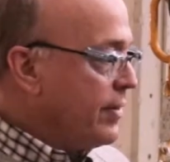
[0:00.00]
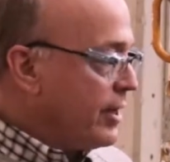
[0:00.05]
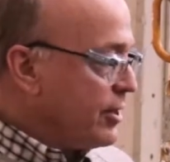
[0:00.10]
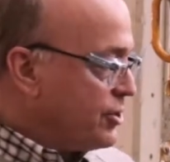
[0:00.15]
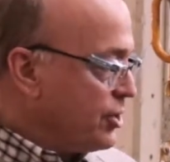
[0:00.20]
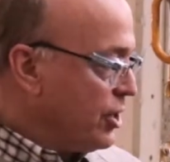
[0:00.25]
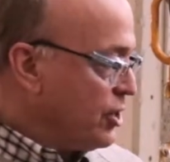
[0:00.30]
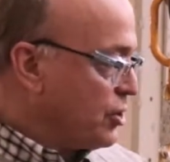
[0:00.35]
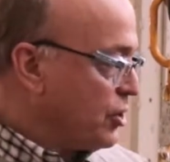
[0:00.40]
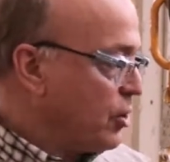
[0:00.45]

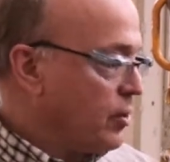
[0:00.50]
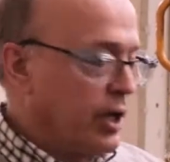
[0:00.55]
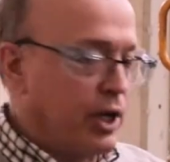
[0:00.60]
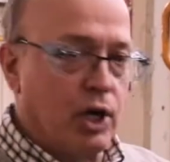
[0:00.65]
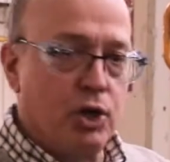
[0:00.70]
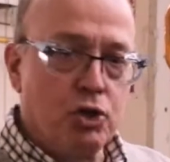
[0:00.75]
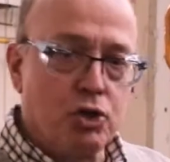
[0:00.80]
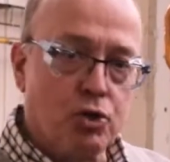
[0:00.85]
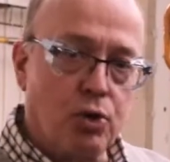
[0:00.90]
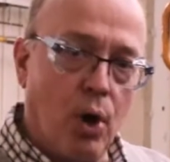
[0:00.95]
this is
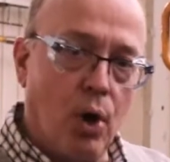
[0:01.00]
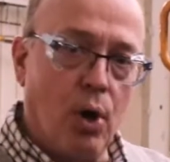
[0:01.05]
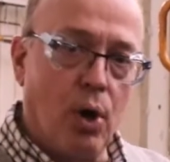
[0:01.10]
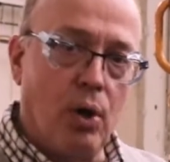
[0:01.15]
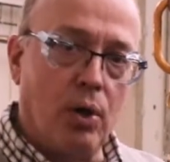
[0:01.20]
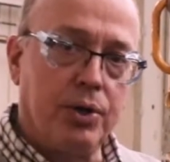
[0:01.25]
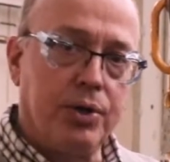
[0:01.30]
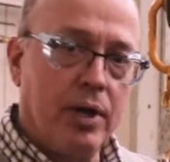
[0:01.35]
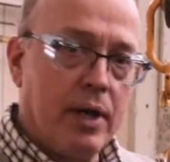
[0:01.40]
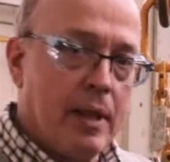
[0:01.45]

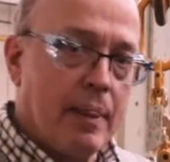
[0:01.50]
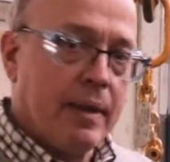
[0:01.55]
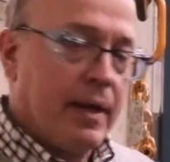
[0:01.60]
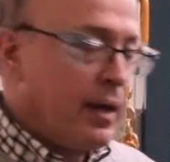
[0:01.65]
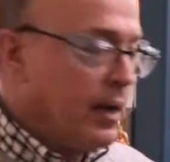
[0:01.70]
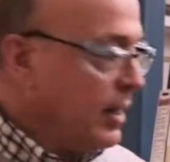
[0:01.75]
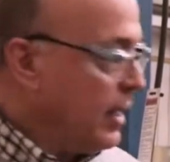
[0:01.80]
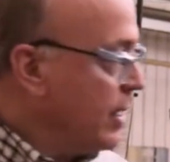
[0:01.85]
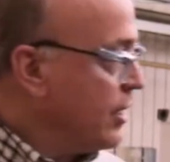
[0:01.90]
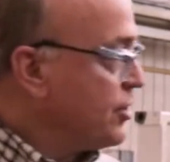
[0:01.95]
controlled
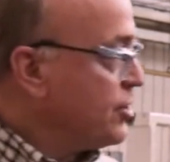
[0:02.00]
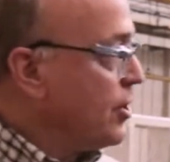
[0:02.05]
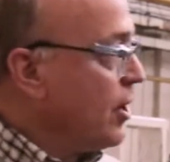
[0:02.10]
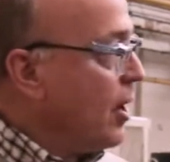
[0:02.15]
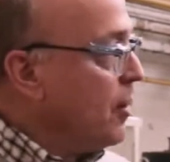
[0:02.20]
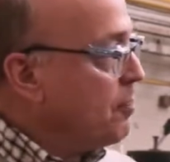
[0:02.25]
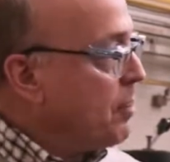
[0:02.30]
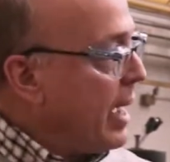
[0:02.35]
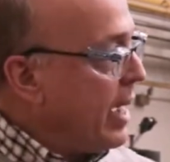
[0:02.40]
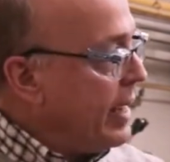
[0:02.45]
is
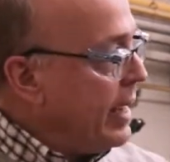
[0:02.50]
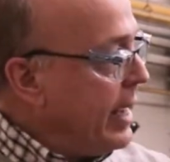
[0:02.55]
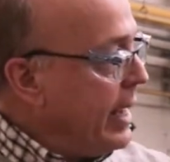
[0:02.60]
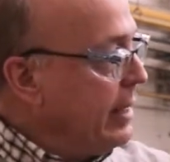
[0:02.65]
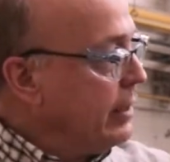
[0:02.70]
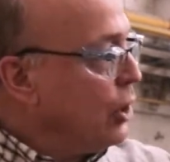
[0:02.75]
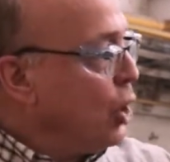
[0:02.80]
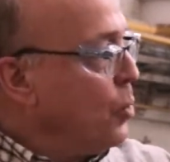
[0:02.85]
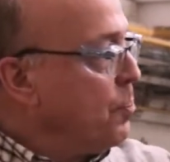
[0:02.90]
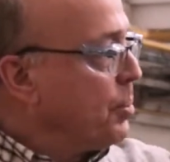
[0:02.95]
by
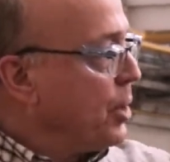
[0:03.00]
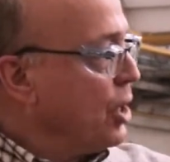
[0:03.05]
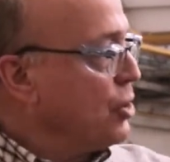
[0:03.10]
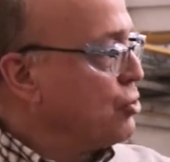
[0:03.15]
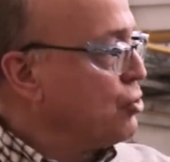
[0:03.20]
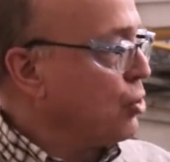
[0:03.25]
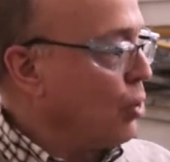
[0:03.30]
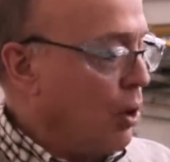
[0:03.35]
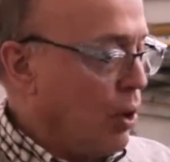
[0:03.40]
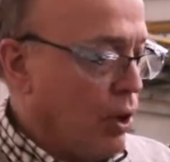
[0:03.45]
a loop
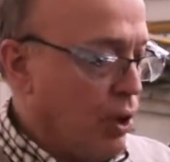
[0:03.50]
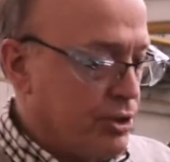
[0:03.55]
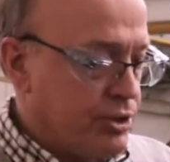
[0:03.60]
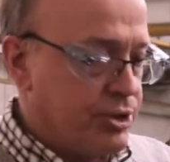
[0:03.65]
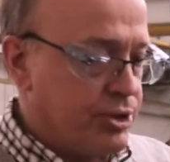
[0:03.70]
control